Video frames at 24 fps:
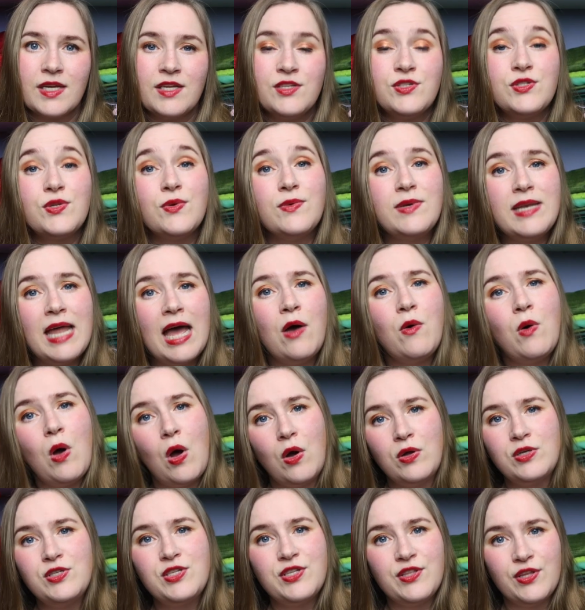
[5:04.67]
So now
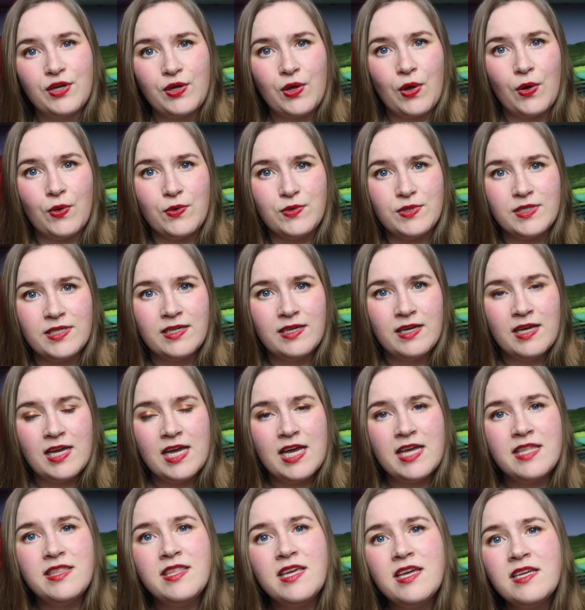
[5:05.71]
onto the coat.
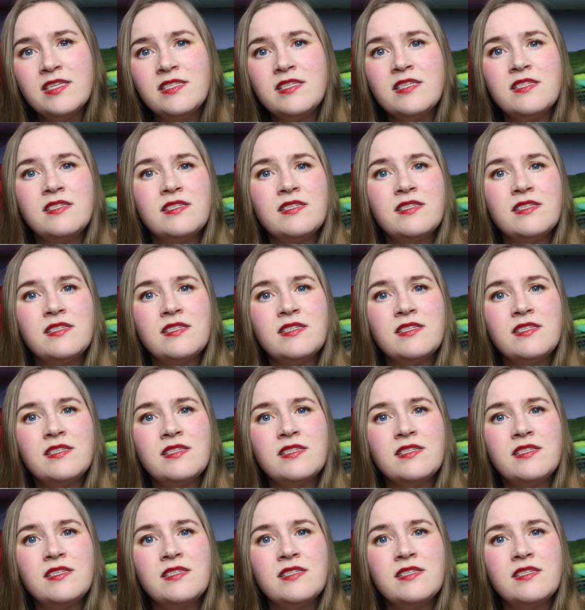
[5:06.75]
Theirs